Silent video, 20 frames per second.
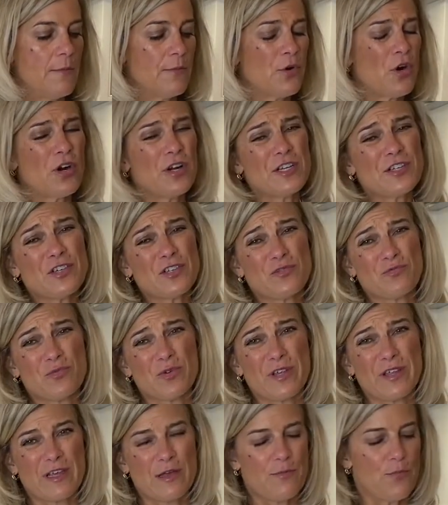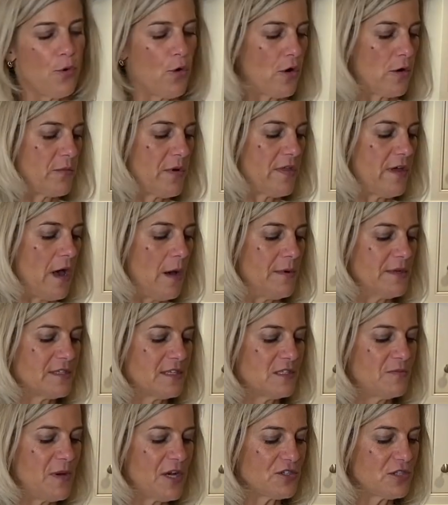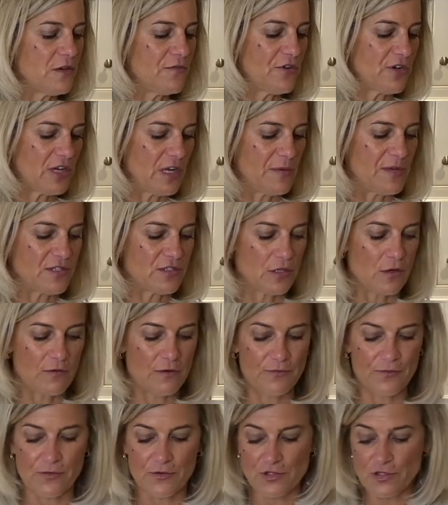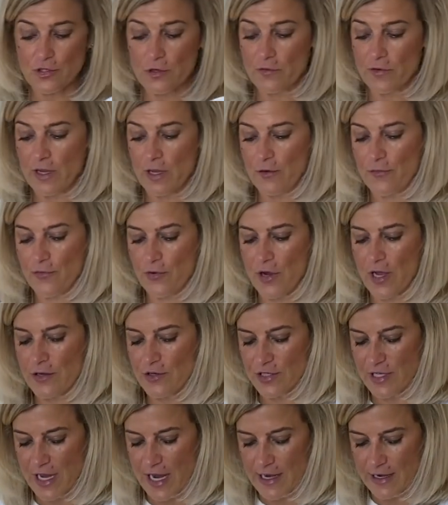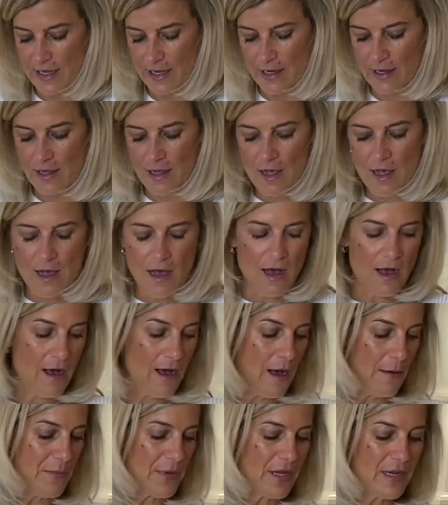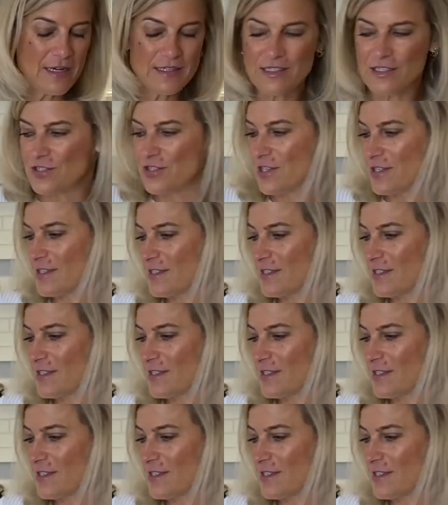garnish is really important with hummus, especially if you're going to be serving it for entertaining, because it's